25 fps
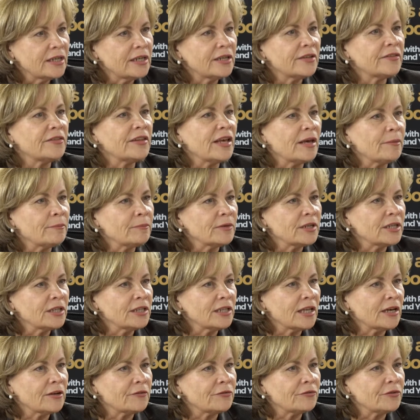them
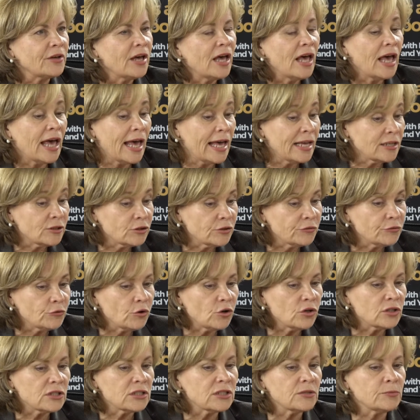enough. And of
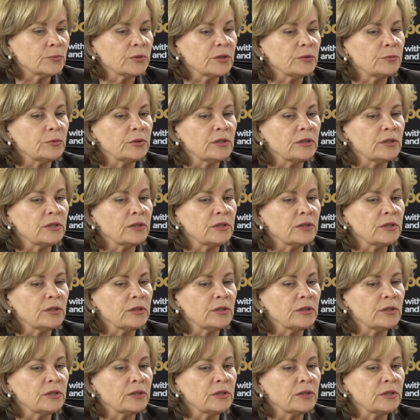course we